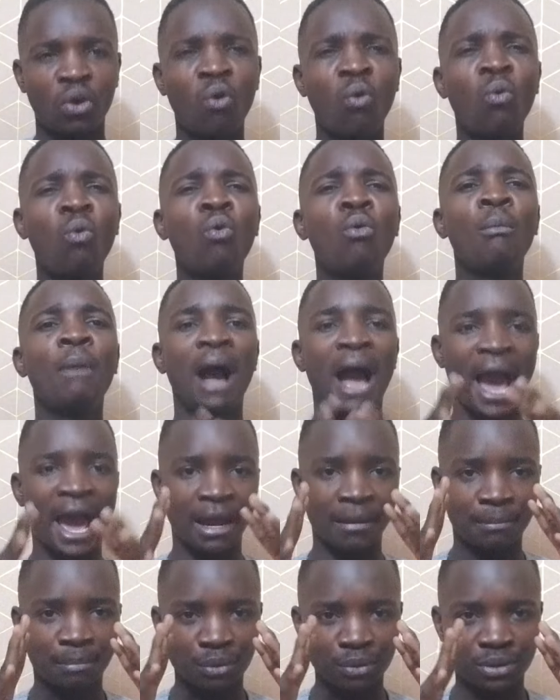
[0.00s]
whom
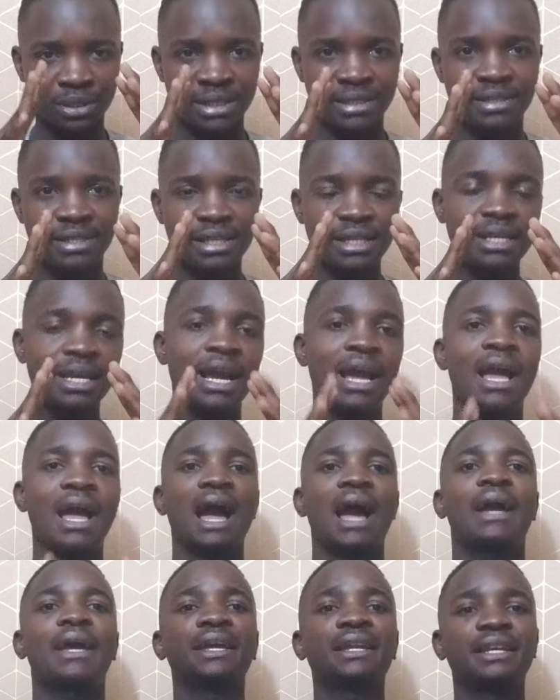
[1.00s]
are protesting
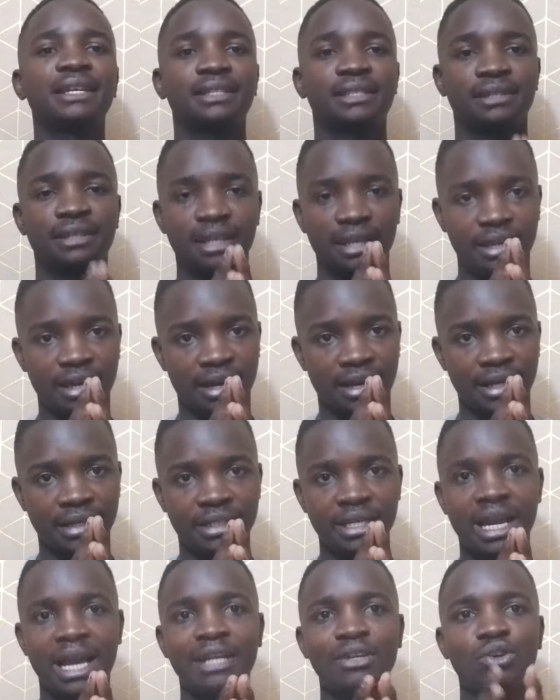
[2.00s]
against the
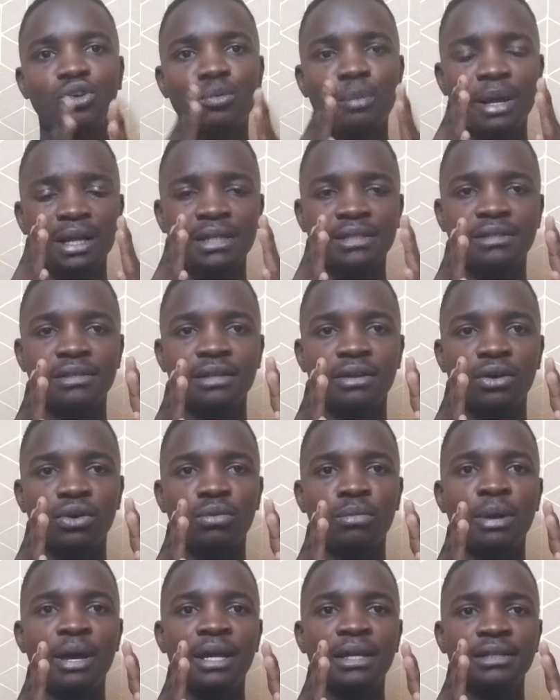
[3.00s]
right. And on my
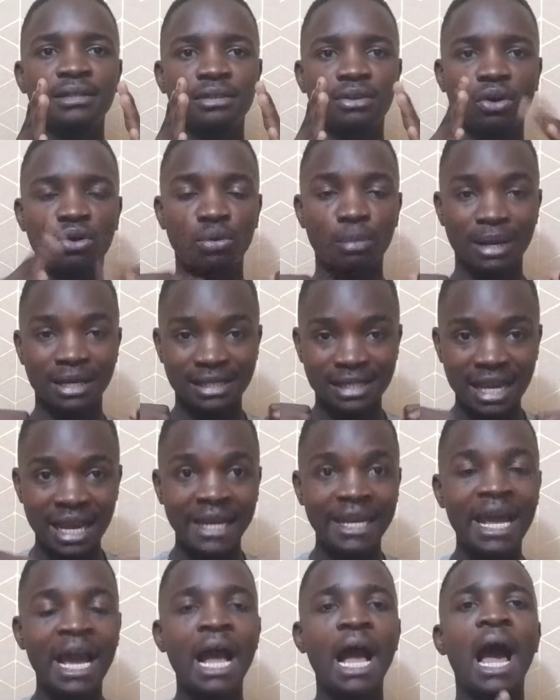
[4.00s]

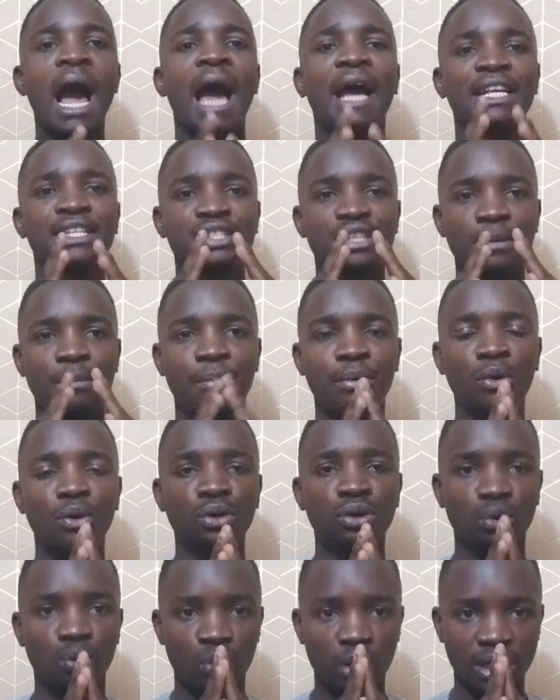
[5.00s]
side, I
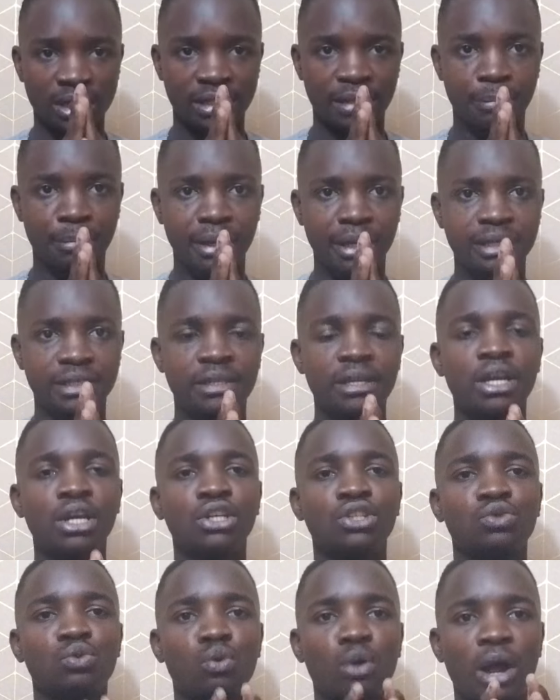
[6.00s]
support Olesepet
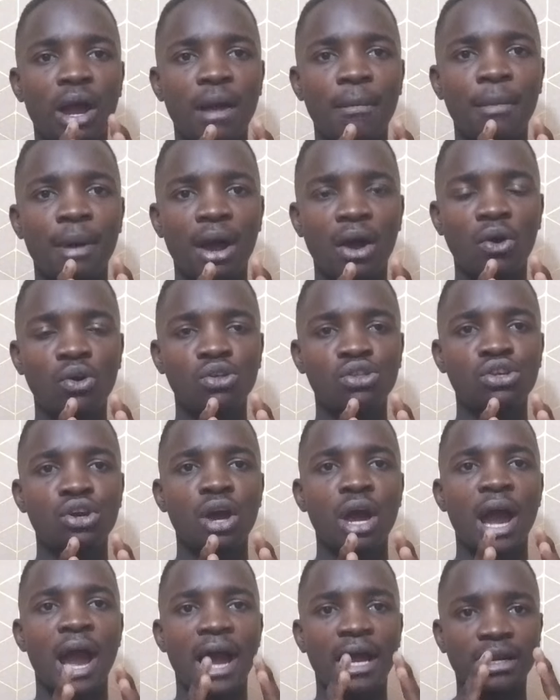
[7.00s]
to come out
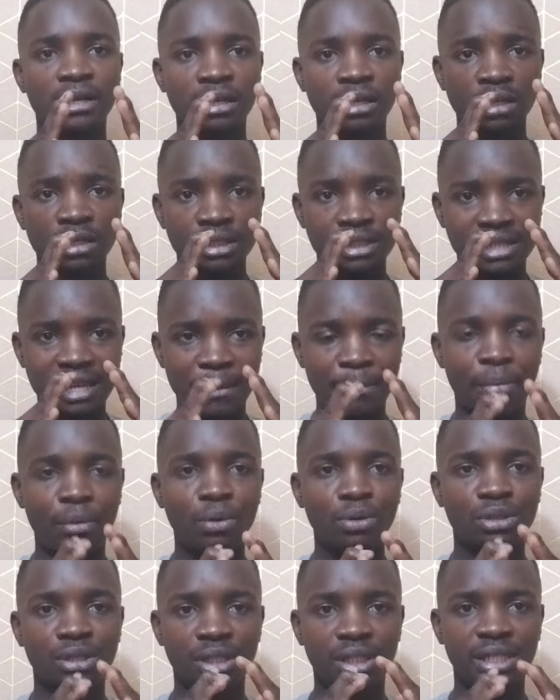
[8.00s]
and
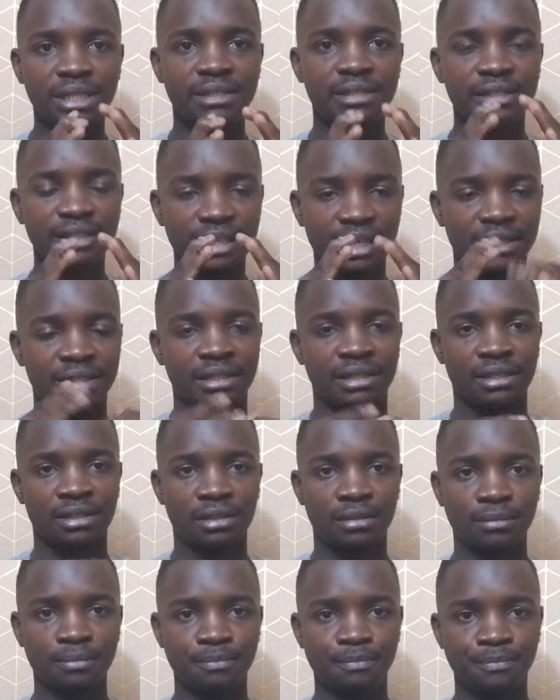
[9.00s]
support these Gen
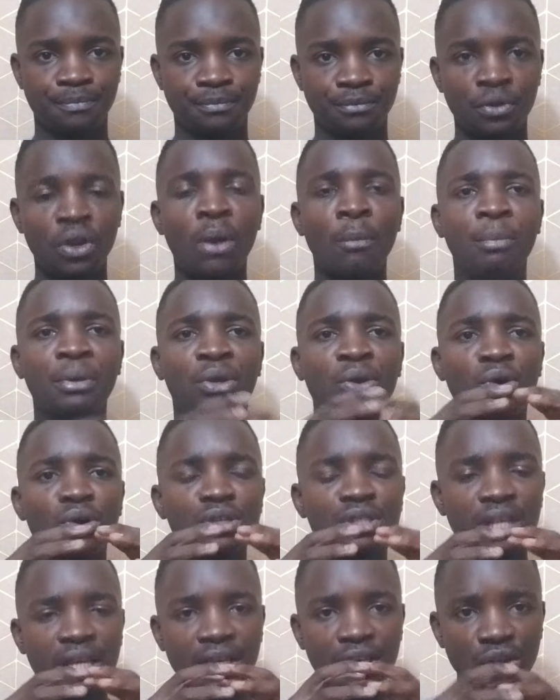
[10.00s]
Z's,
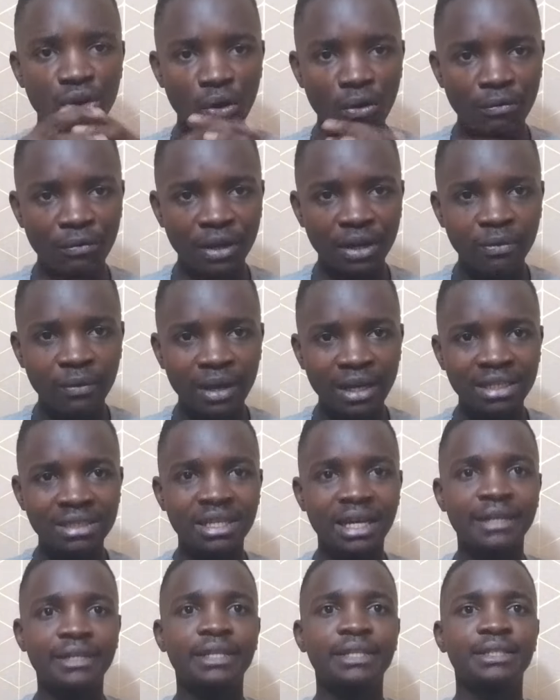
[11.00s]
because they know very well
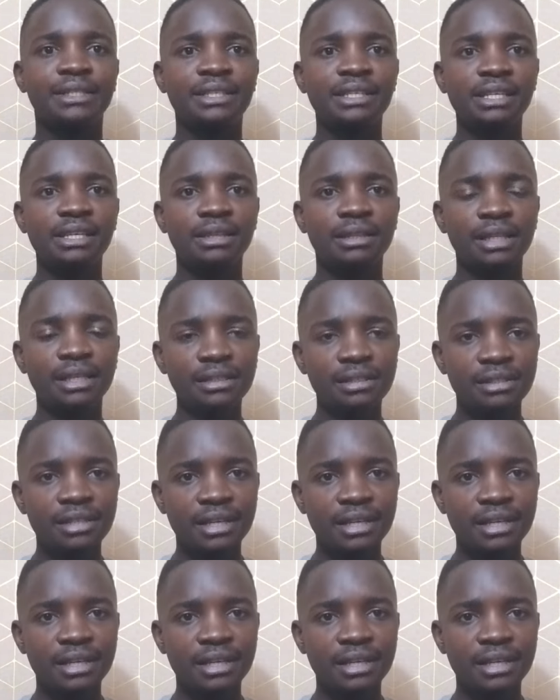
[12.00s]
that these